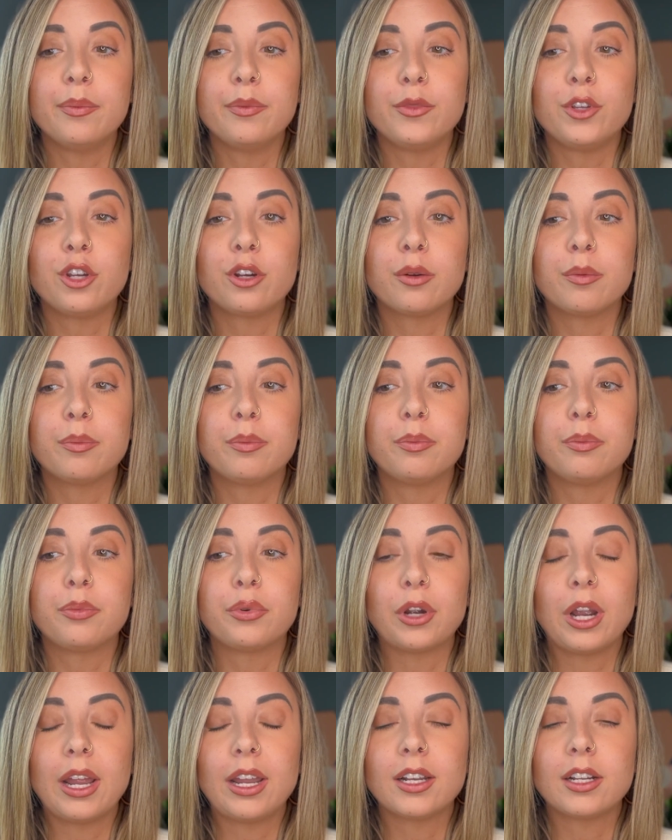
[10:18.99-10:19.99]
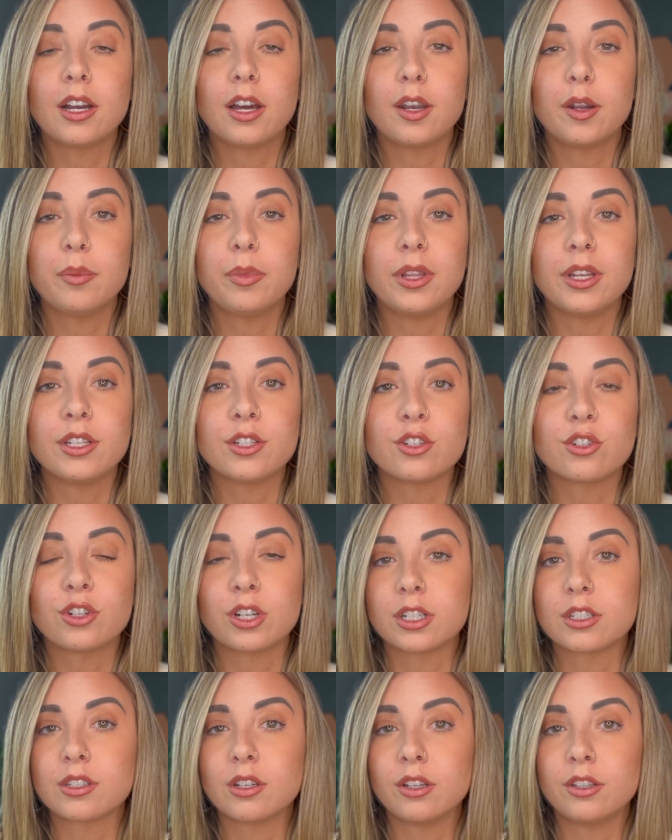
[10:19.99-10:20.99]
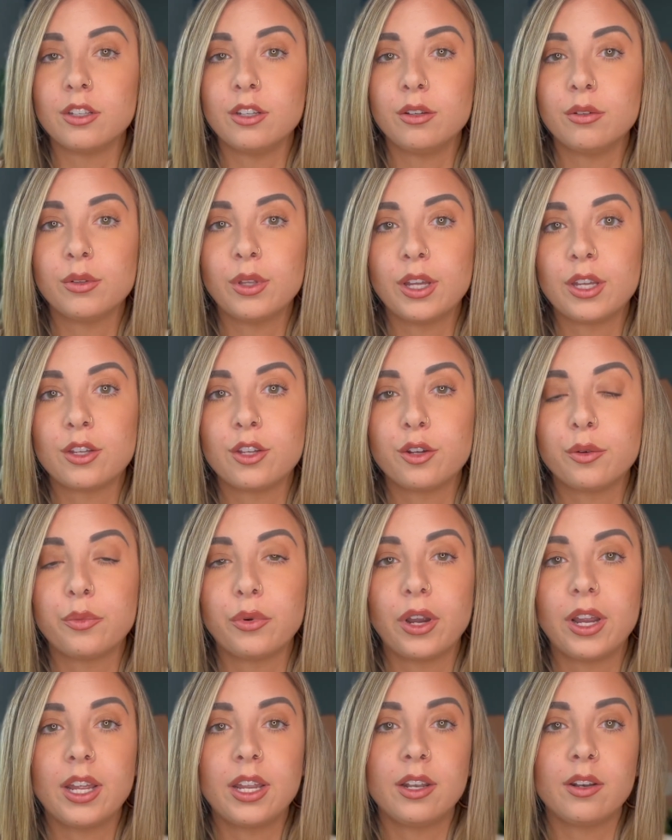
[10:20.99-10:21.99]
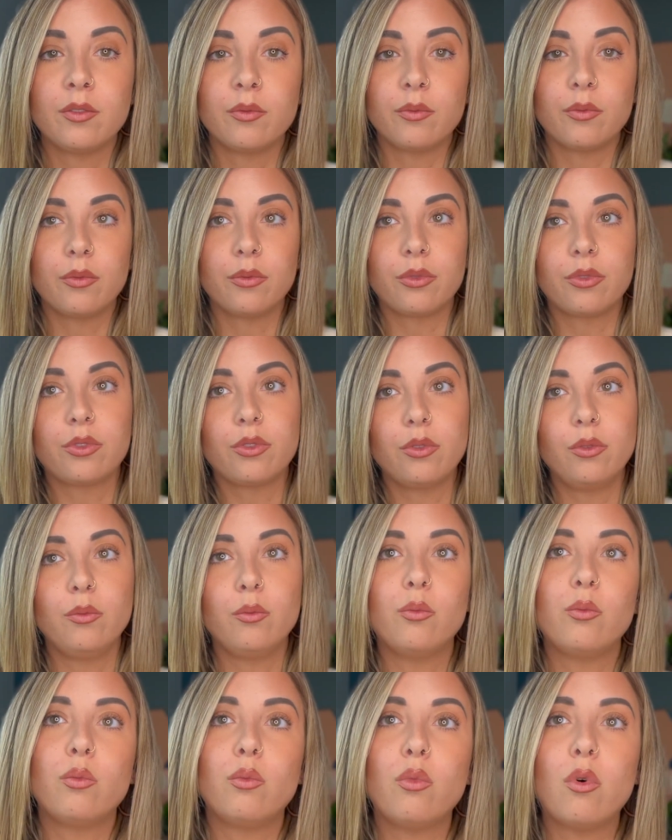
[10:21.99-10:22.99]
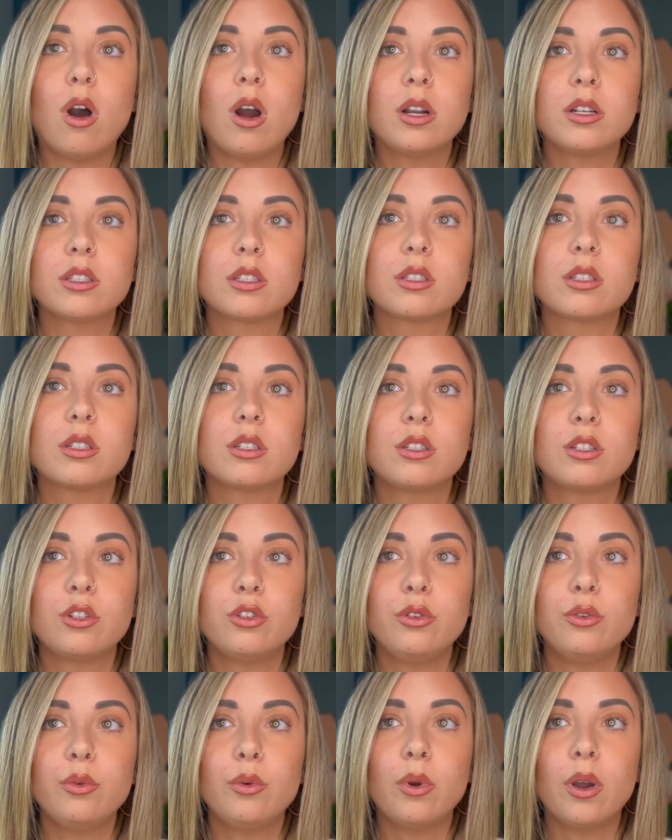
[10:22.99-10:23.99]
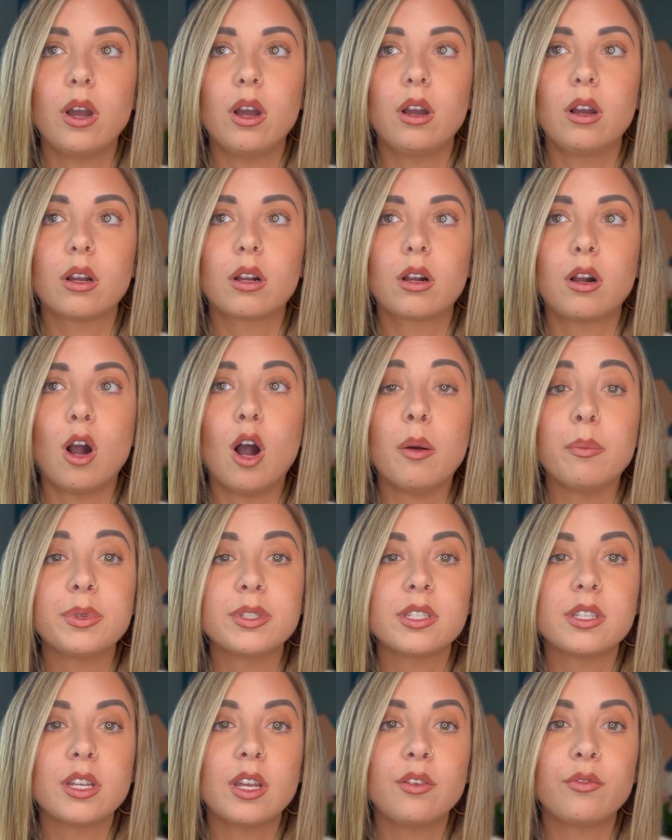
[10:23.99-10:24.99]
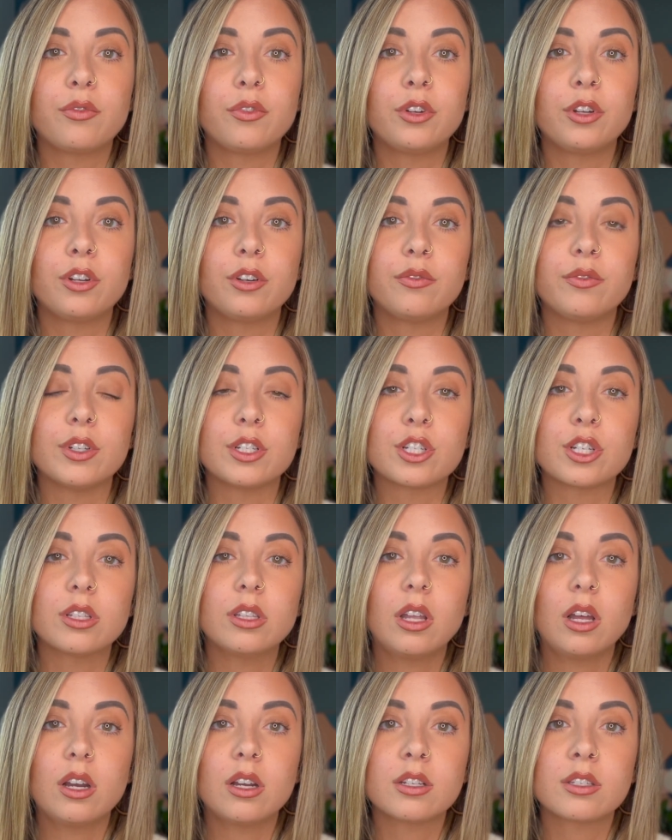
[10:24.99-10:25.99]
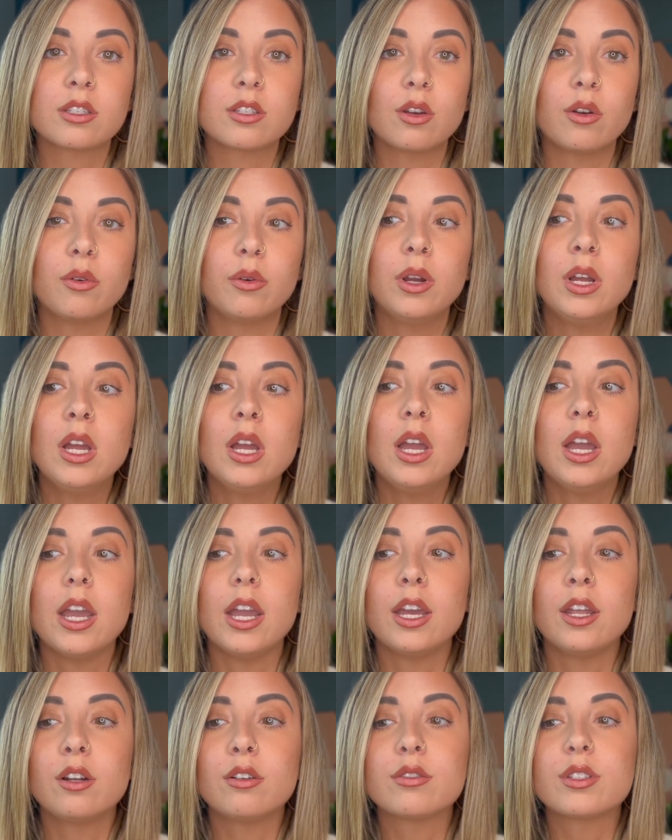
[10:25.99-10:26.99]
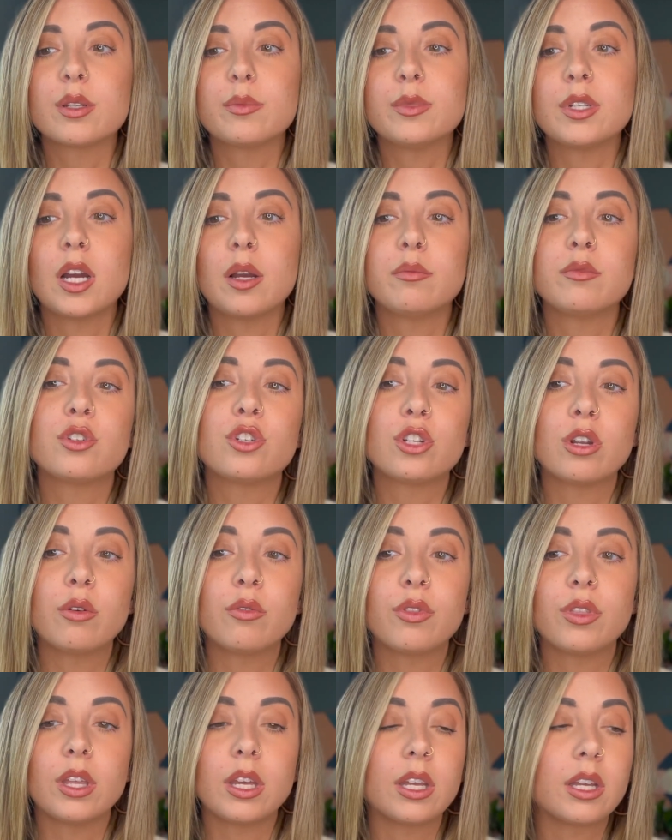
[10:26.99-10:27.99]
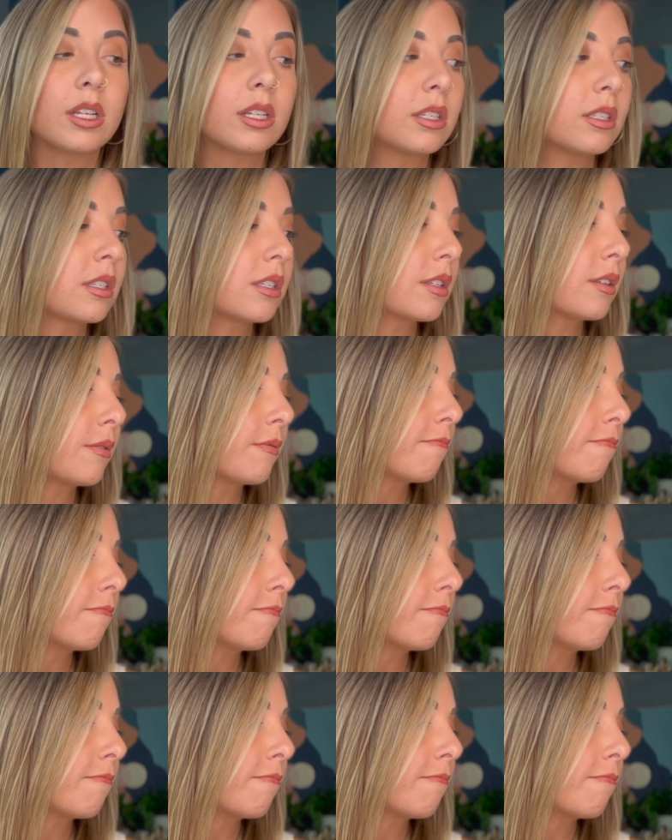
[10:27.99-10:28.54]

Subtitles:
your brain kind of plays tricks on you. Like your brain wants to compensate for your vision loss. So it'll sometimes show things